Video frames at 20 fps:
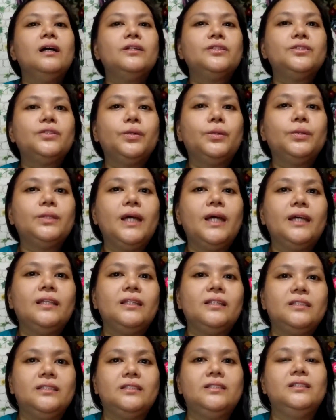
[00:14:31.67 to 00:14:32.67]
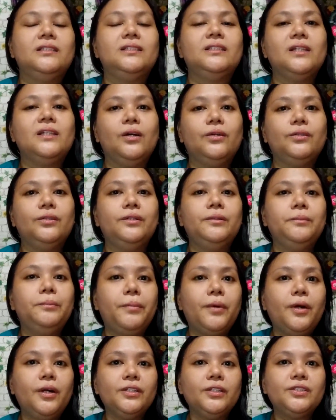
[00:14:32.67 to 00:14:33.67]
So that is the southern
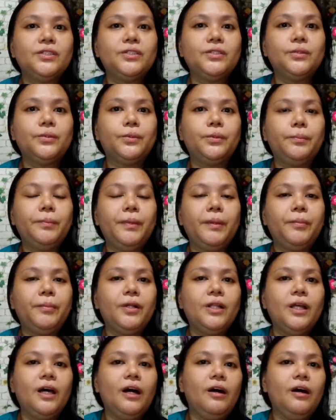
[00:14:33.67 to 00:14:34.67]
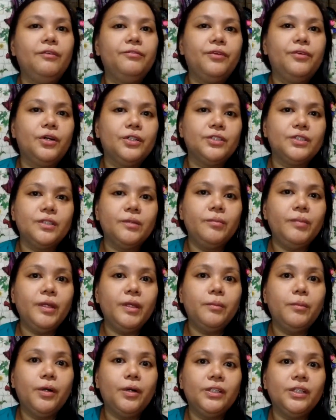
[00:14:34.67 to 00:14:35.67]
part. So people have also
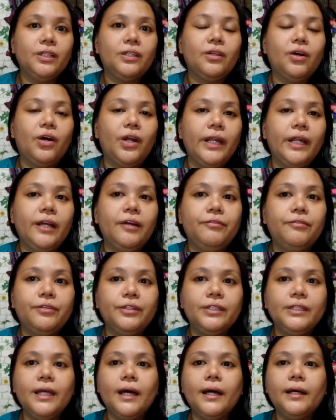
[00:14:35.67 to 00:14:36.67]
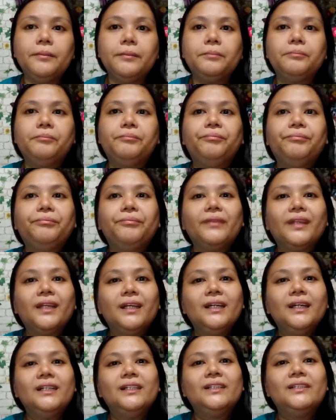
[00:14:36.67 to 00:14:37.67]
been monitoring for that.
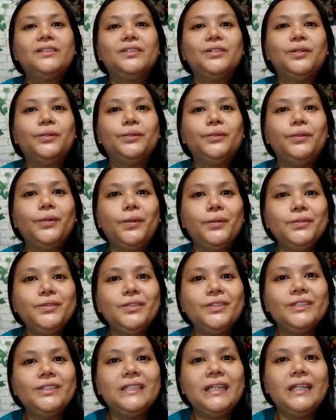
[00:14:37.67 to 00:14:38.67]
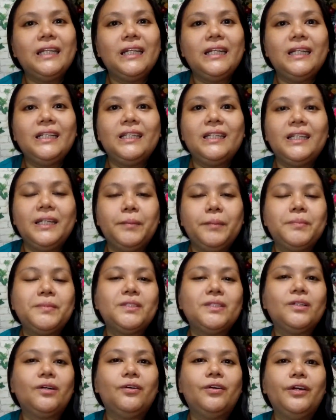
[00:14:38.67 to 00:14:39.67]
So those are the 3
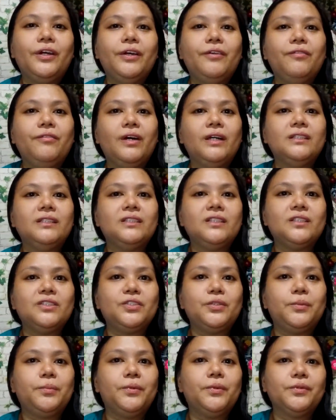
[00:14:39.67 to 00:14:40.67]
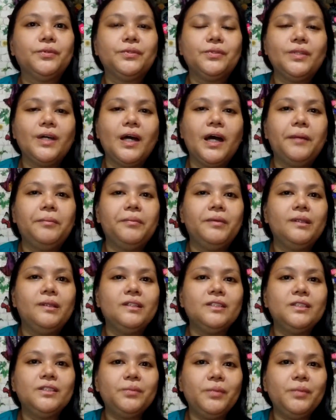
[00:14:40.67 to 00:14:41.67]
trips or events that's supposed to happen
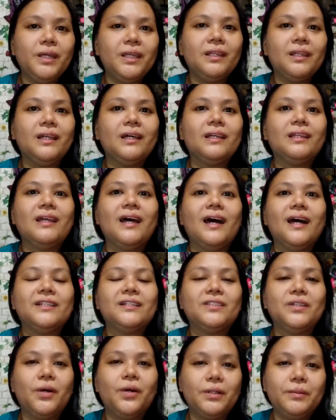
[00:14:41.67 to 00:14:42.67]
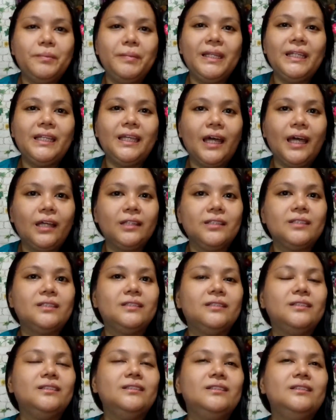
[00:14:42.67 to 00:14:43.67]
this week that has all been
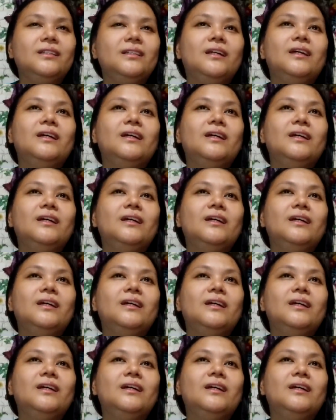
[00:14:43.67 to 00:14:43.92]
cancelled.